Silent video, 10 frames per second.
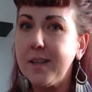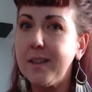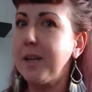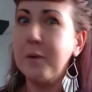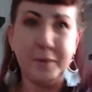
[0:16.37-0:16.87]

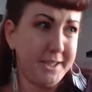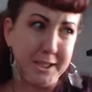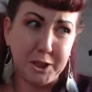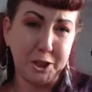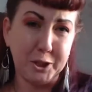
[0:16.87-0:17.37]
that nobody
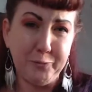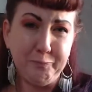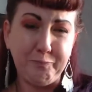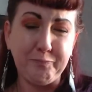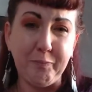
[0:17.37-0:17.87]
teaches you.
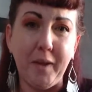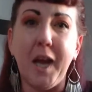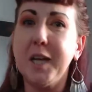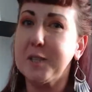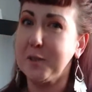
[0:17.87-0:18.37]

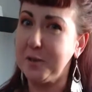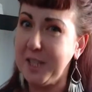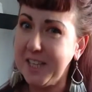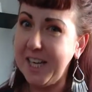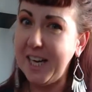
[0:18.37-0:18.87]
So go
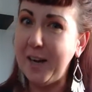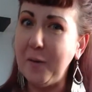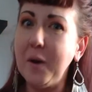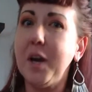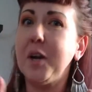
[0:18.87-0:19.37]
check that
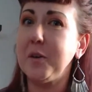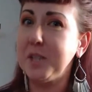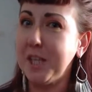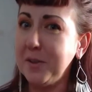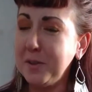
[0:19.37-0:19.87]
out. Go
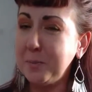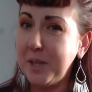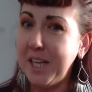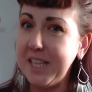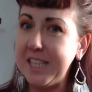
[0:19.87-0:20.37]
check out this
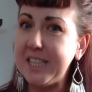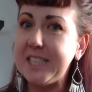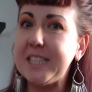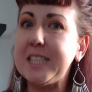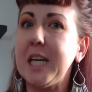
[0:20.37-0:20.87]

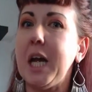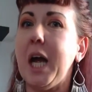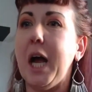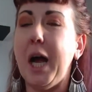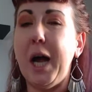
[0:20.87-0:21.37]
playlist.
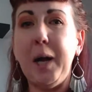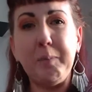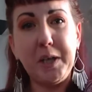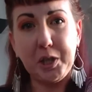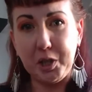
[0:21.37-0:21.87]
Uh,
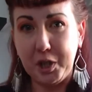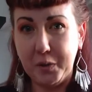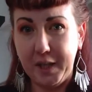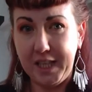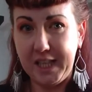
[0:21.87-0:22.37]
make sure
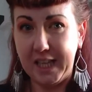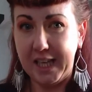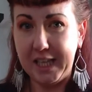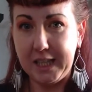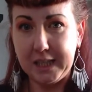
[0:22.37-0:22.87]
you hit
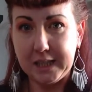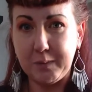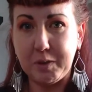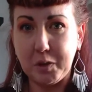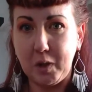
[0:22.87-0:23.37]
like,
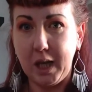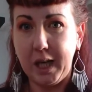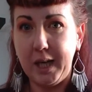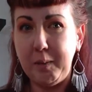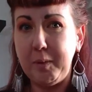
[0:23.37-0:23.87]

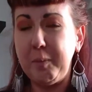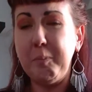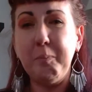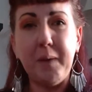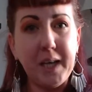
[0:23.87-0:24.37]
subscribe,
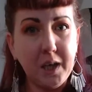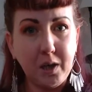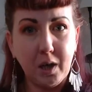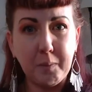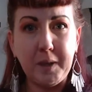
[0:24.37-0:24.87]
make a
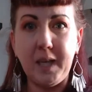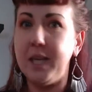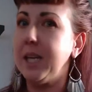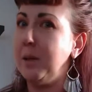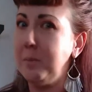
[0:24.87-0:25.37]

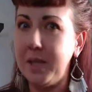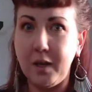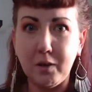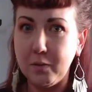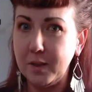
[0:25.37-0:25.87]
comment, give me
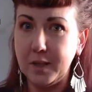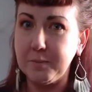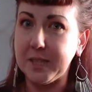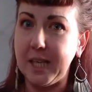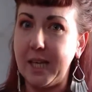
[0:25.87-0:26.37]

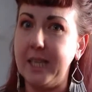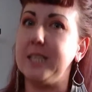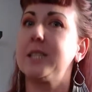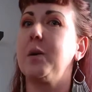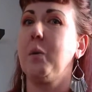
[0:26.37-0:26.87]
algorithms,
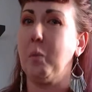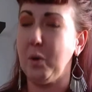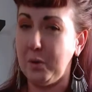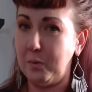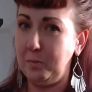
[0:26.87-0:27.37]
guys.
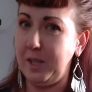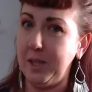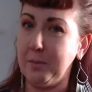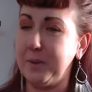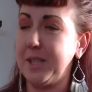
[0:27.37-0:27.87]
Work with me
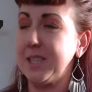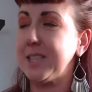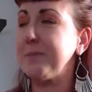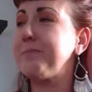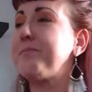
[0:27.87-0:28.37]
here,
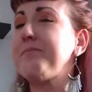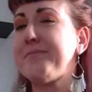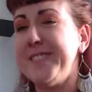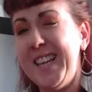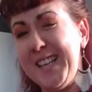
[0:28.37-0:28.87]
please.
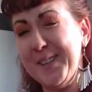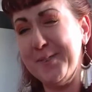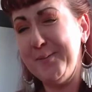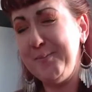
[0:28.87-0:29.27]
Thank you.